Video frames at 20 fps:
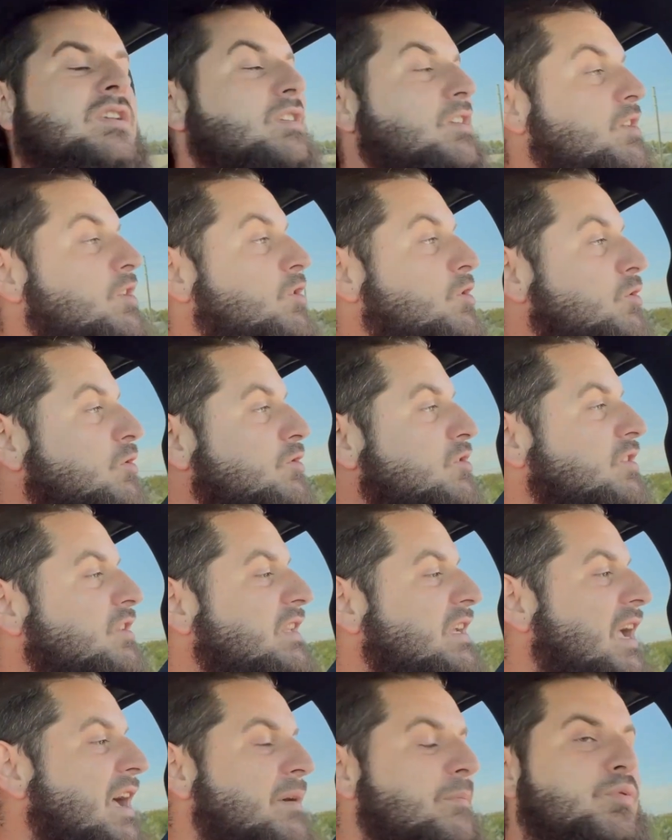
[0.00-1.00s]

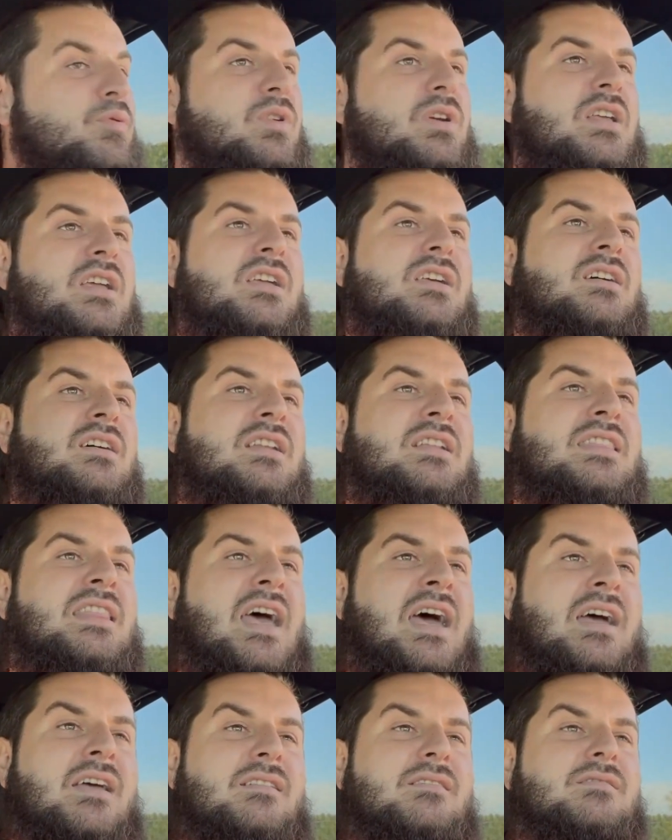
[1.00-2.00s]
Usually I'm pretty good at
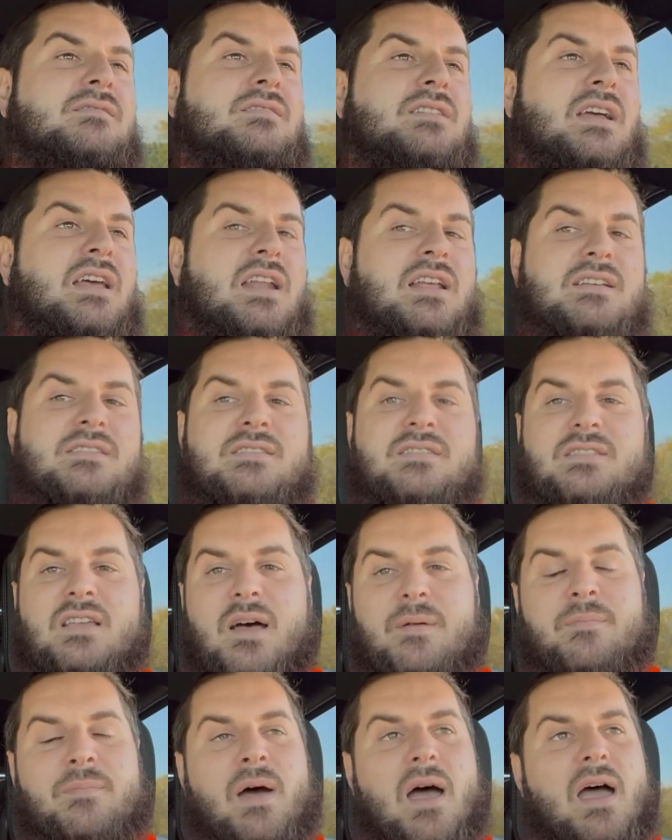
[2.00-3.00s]
that. It is
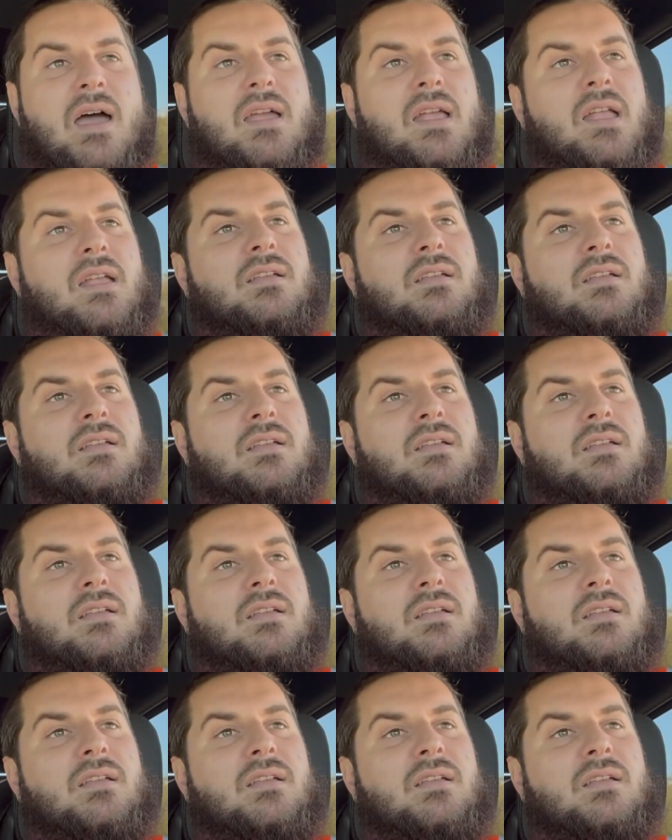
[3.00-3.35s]
something I,